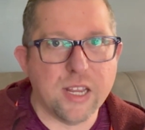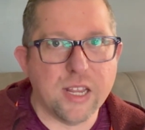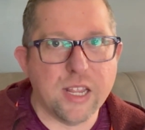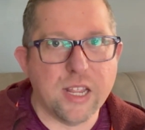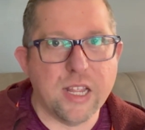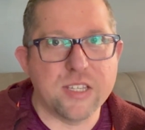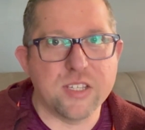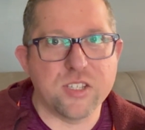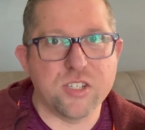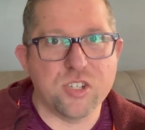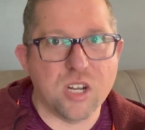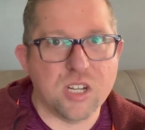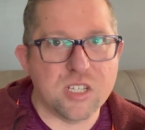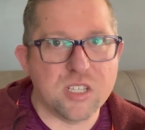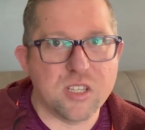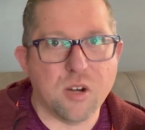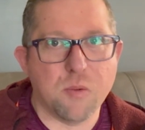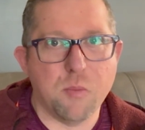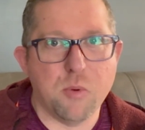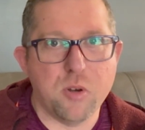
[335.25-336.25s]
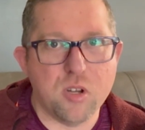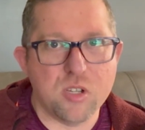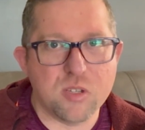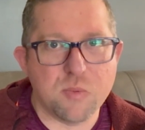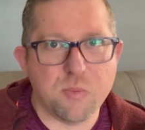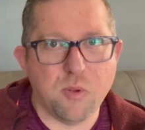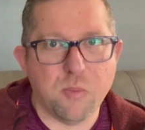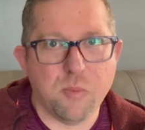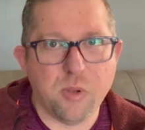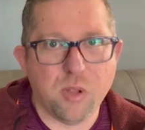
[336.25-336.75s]
it's just their
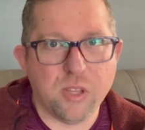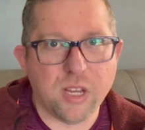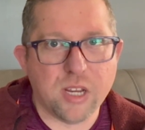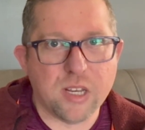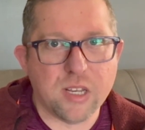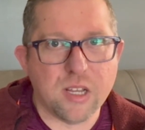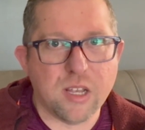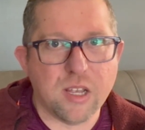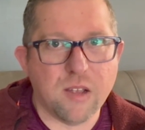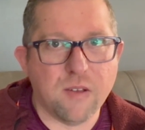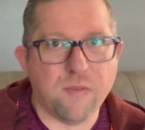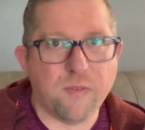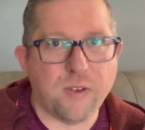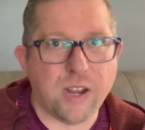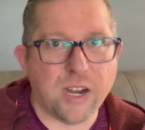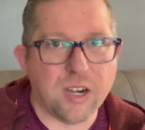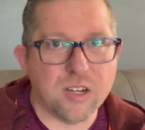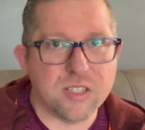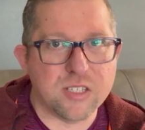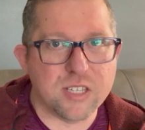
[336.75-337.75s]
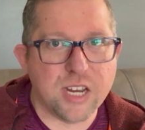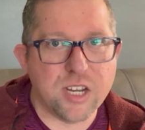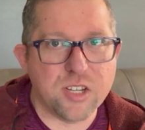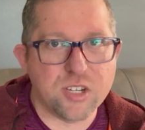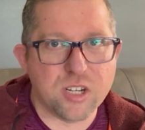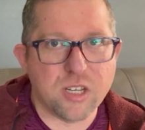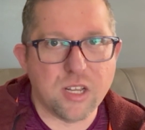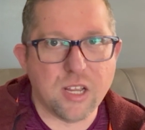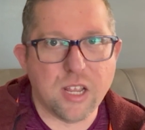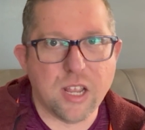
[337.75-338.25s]
municipal building, a fire
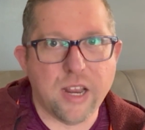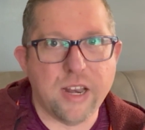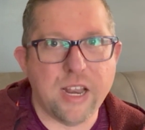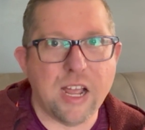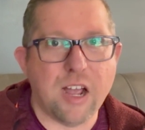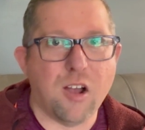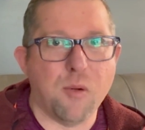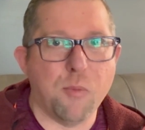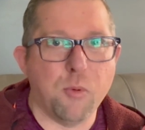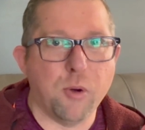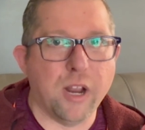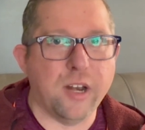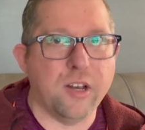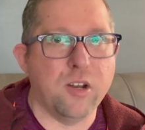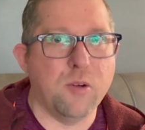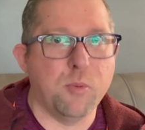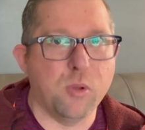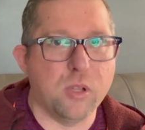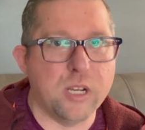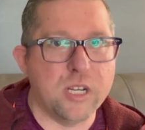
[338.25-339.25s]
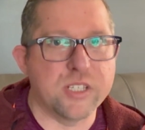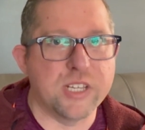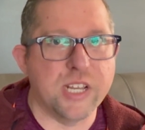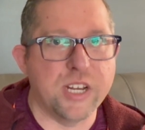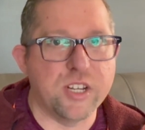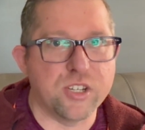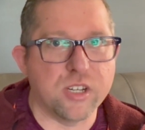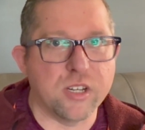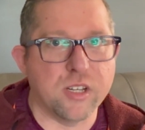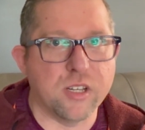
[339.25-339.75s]
station, and now a brand new police
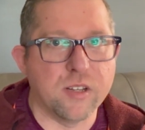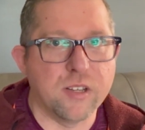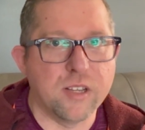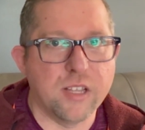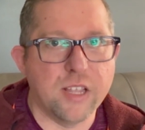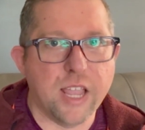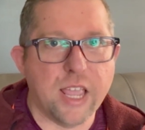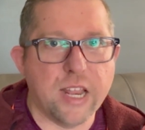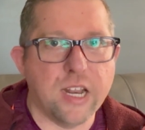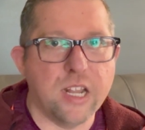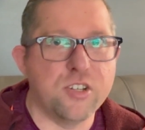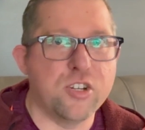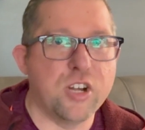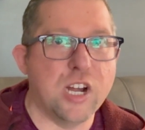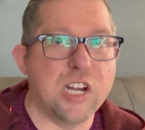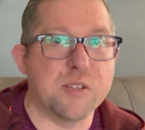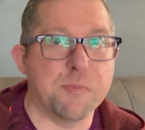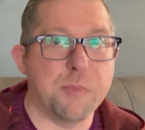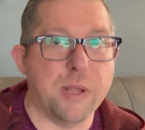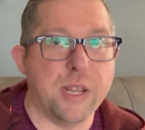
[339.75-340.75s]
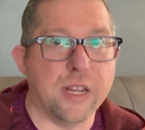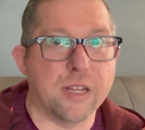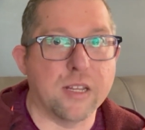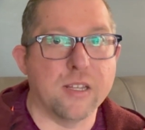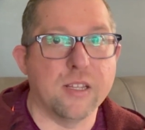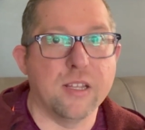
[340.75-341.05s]
station and a Chase Bank.